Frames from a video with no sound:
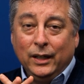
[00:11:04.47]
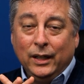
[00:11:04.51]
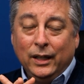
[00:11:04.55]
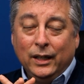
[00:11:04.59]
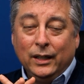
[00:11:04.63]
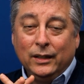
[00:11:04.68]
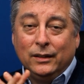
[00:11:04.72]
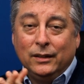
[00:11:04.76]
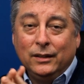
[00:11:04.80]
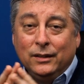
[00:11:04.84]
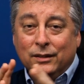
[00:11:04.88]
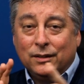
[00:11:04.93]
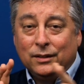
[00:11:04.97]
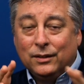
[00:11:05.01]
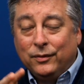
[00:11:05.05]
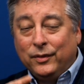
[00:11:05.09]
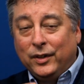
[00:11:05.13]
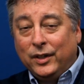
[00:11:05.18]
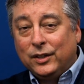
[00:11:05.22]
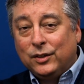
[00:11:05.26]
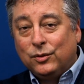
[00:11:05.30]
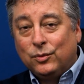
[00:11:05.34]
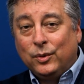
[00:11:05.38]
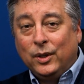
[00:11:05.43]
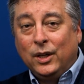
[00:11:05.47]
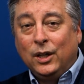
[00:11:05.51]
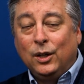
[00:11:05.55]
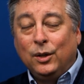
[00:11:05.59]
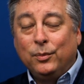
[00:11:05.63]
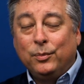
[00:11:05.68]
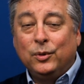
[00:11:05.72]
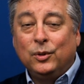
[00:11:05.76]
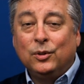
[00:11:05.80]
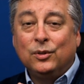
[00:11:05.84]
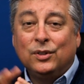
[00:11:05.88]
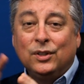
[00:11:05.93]
and this device will
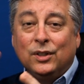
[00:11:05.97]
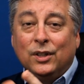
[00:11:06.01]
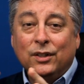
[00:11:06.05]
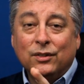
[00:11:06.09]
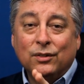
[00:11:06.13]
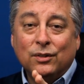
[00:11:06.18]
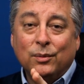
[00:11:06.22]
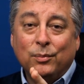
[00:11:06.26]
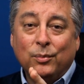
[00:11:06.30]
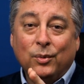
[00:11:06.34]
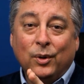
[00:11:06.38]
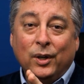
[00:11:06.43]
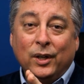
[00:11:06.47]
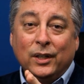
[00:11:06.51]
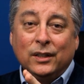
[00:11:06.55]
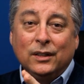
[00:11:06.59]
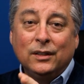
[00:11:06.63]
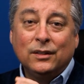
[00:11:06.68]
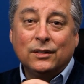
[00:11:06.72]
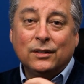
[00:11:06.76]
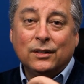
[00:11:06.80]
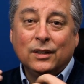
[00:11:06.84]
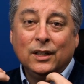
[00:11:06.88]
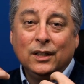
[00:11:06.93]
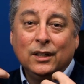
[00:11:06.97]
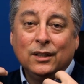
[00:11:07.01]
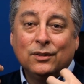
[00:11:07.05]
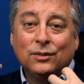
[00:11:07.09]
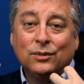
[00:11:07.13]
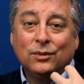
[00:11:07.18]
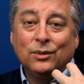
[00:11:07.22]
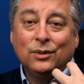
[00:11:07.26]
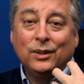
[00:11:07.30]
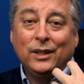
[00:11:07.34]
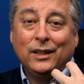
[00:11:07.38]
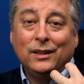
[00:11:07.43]
help you adjust the brightness
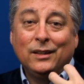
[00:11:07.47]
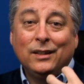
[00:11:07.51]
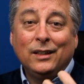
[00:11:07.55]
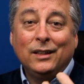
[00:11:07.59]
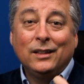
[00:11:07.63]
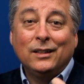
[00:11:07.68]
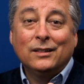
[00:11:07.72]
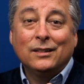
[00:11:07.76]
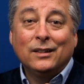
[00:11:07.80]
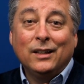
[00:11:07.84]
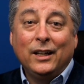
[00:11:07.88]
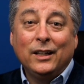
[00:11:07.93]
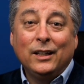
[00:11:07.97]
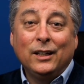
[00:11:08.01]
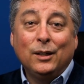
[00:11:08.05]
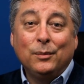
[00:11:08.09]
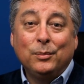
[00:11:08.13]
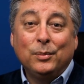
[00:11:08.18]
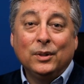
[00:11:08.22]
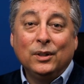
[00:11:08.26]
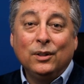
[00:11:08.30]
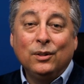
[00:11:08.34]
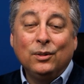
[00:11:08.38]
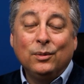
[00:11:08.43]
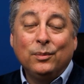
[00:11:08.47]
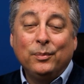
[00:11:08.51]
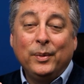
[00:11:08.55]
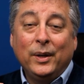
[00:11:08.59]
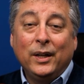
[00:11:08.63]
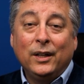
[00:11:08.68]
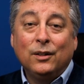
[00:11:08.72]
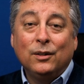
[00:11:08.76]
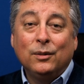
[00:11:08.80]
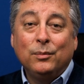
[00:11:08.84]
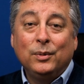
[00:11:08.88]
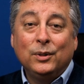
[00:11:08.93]
so that things line up a little
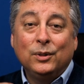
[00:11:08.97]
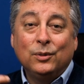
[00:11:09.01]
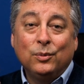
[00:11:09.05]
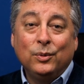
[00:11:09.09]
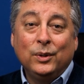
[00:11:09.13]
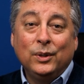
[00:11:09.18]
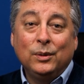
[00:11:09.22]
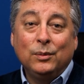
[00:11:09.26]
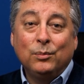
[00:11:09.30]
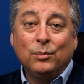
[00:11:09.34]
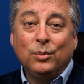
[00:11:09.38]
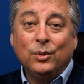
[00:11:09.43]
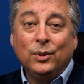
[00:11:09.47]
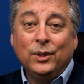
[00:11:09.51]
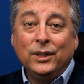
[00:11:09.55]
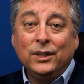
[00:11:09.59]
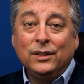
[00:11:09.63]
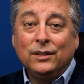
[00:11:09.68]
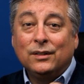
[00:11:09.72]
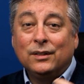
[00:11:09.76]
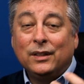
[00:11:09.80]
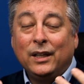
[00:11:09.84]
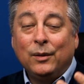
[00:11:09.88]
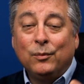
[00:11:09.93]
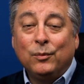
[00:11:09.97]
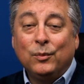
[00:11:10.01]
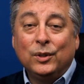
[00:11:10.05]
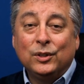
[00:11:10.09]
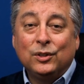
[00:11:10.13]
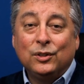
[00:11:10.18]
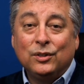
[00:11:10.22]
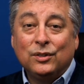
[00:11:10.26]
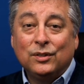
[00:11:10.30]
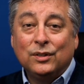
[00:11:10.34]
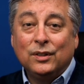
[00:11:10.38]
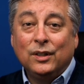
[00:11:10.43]
better between prints and
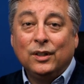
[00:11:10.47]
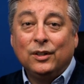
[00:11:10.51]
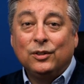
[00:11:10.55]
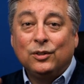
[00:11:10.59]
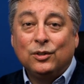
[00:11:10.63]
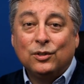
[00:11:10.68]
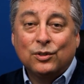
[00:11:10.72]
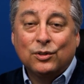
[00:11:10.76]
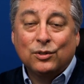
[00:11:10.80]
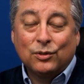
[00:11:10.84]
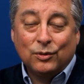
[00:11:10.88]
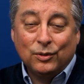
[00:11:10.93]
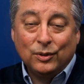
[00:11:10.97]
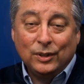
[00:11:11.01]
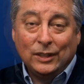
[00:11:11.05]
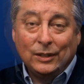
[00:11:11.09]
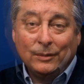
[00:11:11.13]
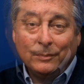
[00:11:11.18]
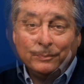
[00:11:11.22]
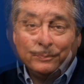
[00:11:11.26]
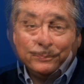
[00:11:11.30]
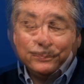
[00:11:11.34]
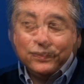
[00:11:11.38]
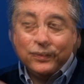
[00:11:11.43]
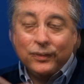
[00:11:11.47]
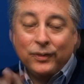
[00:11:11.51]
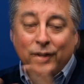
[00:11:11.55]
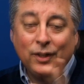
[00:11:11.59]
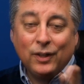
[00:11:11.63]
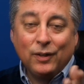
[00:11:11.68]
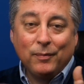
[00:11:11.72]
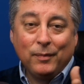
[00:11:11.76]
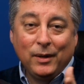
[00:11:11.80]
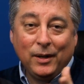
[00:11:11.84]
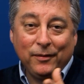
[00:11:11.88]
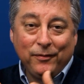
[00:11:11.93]
what you see on your screen. So
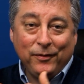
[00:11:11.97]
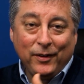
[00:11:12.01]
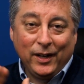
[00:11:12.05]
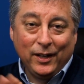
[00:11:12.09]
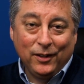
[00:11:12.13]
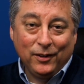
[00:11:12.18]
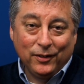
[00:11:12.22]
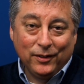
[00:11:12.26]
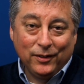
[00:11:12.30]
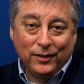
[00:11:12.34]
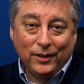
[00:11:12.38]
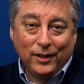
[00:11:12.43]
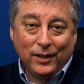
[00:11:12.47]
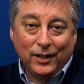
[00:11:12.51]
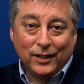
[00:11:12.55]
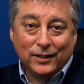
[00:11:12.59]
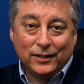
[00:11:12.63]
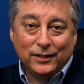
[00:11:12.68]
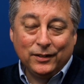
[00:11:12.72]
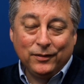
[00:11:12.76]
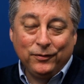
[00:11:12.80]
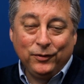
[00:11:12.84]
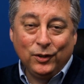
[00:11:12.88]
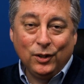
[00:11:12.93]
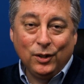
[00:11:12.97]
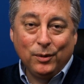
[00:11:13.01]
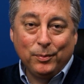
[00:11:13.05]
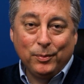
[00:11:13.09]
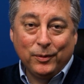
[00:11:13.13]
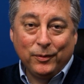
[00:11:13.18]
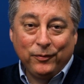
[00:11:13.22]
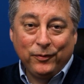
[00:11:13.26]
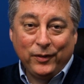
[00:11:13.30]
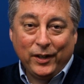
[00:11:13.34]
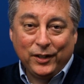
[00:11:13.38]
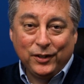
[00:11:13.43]
here are my final thoughts. If you're a
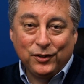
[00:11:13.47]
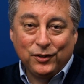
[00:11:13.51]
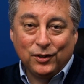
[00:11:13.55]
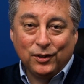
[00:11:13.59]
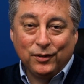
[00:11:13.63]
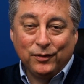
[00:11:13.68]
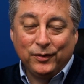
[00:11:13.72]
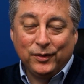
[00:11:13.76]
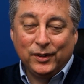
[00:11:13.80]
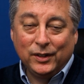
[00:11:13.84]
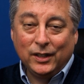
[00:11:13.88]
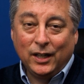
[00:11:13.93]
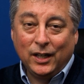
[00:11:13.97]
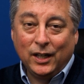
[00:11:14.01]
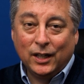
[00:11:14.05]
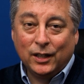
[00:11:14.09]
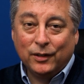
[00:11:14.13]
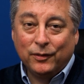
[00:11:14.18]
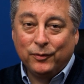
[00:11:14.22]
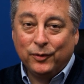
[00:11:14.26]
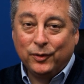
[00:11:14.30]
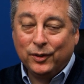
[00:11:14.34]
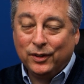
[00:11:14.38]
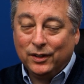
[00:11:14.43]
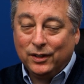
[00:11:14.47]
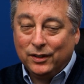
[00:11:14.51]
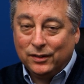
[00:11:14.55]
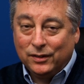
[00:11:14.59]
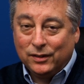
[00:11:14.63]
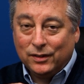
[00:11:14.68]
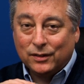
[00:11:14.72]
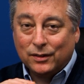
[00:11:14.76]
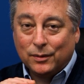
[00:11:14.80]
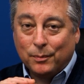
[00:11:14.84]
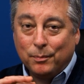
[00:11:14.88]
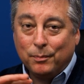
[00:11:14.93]
professional photographer,
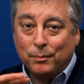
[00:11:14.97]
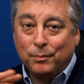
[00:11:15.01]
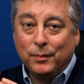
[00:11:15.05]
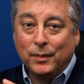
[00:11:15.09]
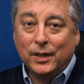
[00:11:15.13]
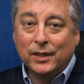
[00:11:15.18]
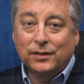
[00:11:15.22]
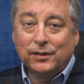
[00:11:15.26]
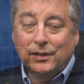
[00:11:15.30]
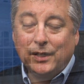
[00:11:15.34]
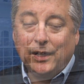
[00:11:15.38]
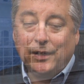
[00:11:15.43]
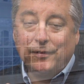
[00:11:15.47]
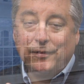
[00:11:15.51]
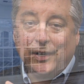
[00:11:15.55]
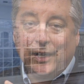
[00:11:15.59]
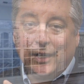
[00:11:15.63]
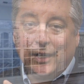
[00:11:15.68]
this is a must-have